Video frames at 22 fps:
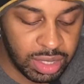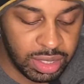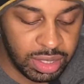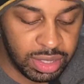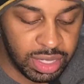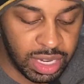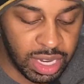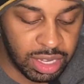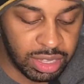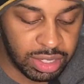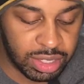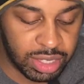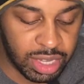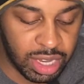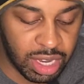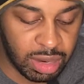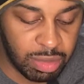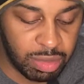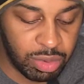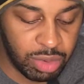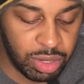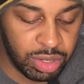Dallas
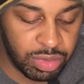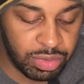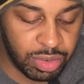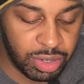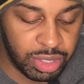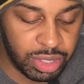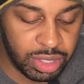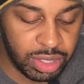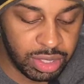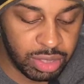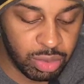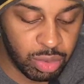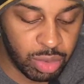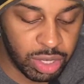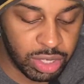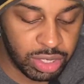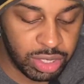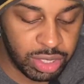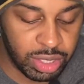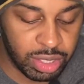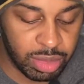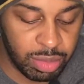Cowboys versus the
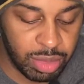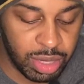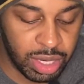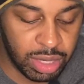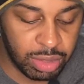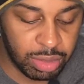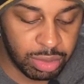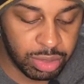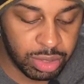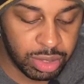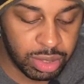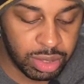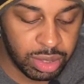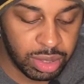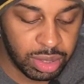Washington Commanders.